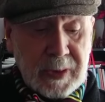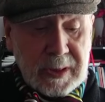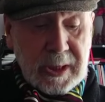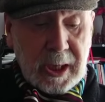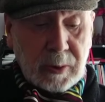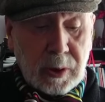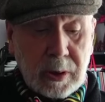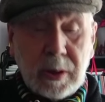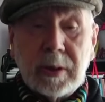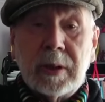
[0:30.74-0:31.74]
So
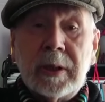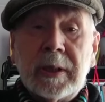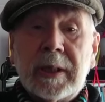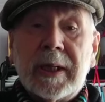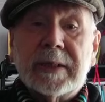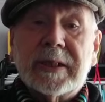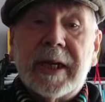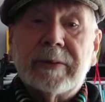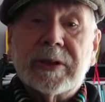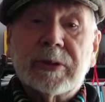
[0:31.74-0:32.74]
let's see
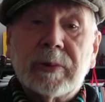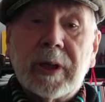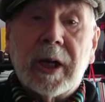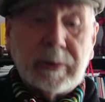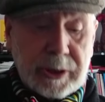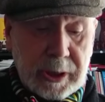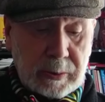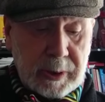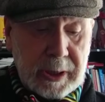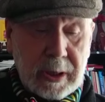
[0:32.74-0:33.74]
how this one goes,
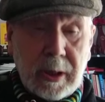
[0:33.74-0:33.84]
shall we?